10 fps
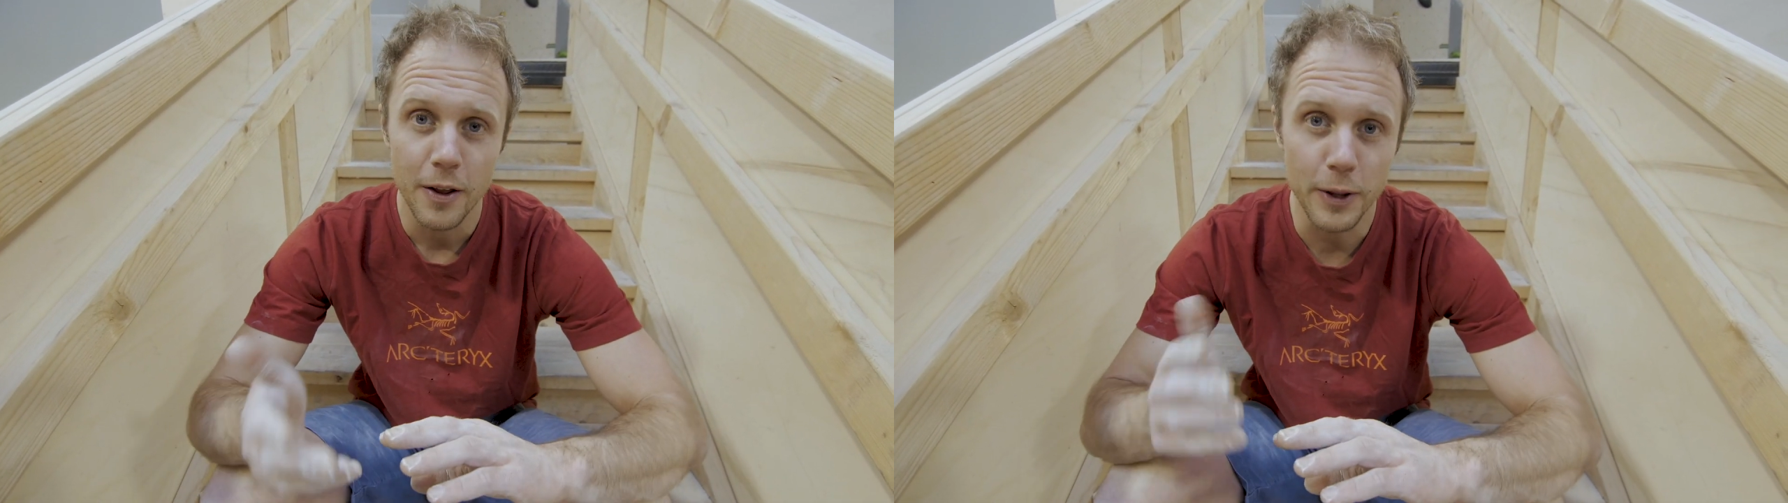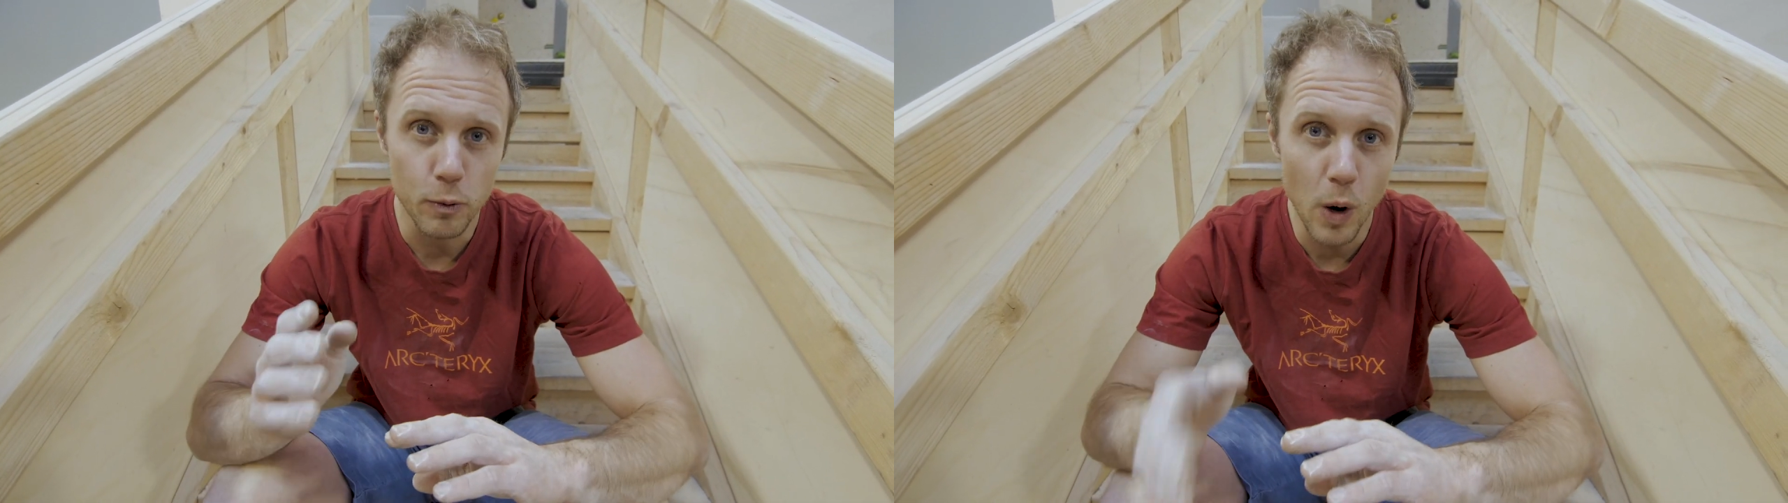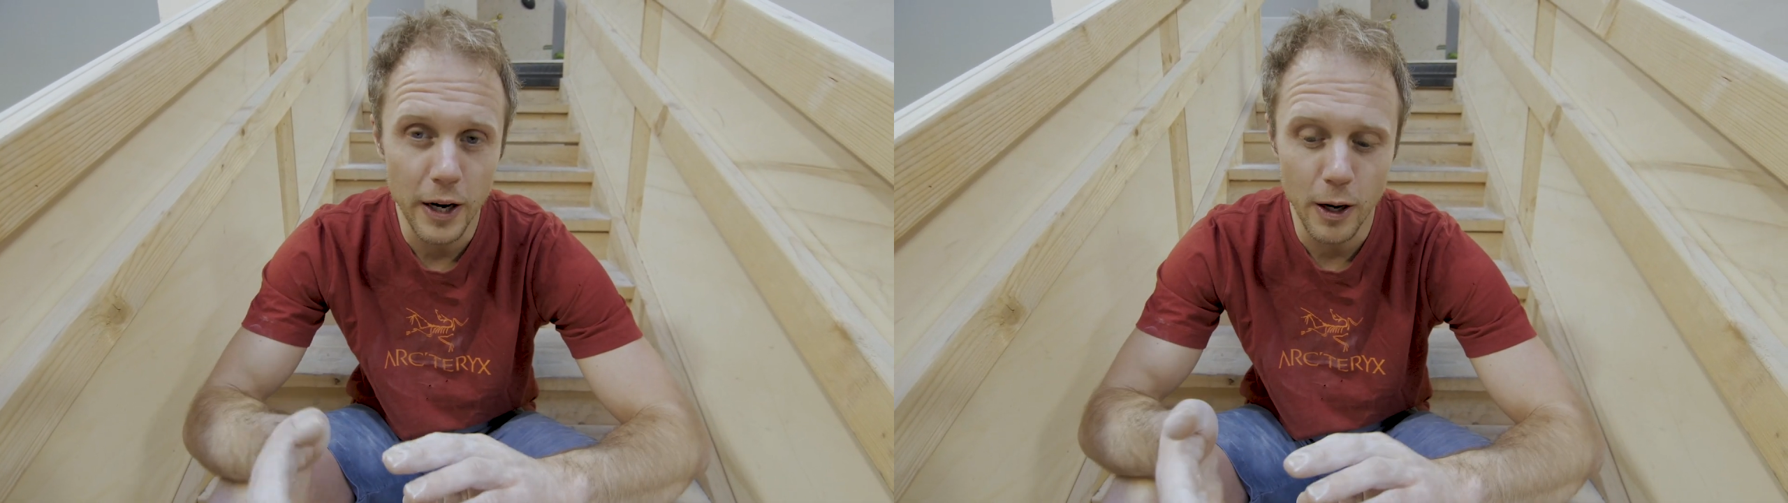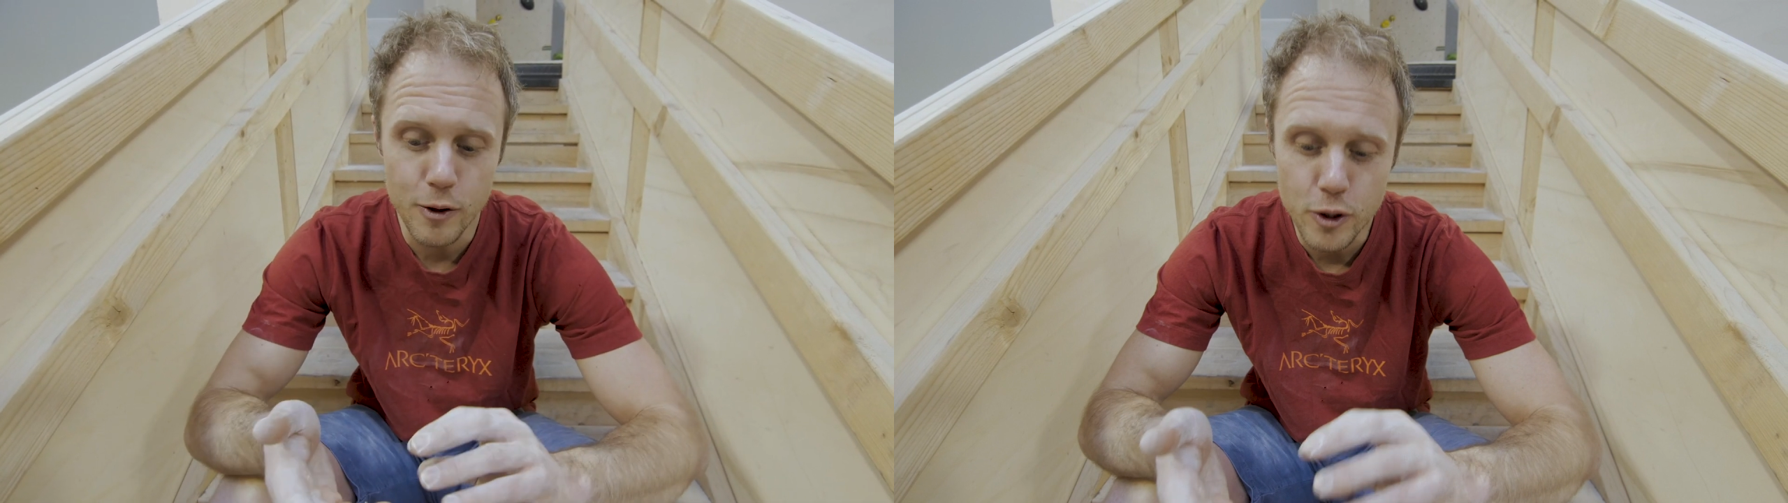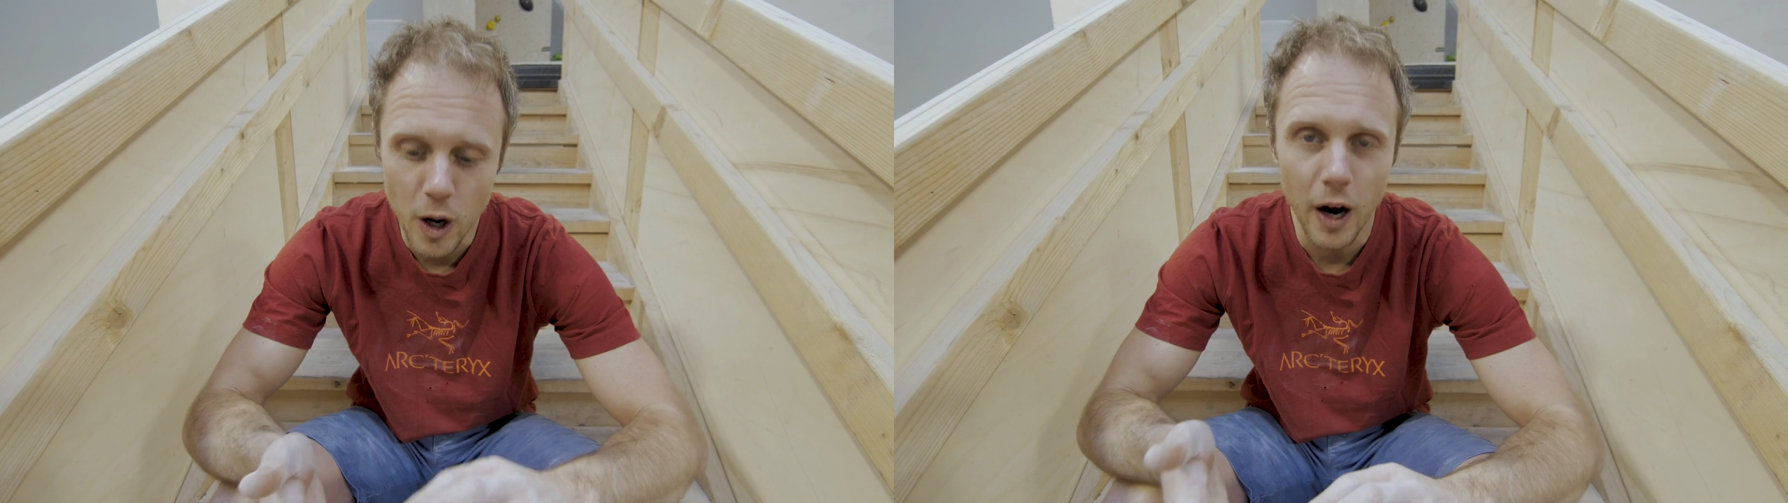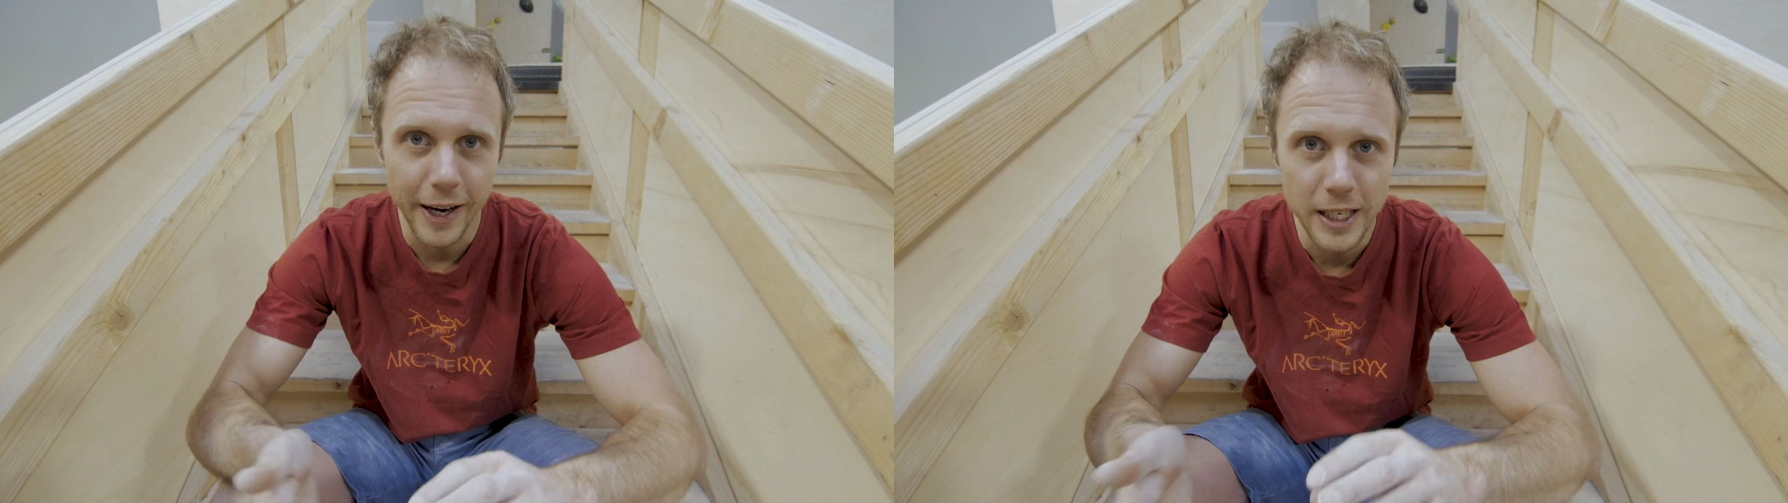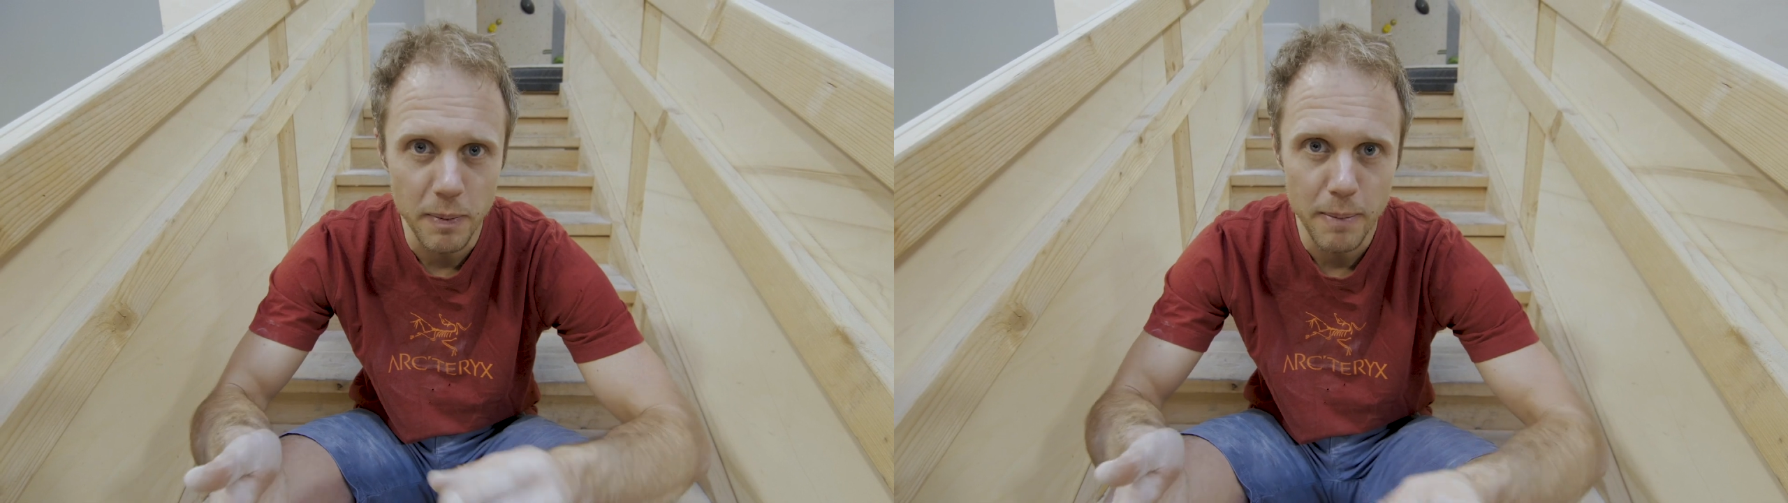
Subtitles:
the Rhino Dry has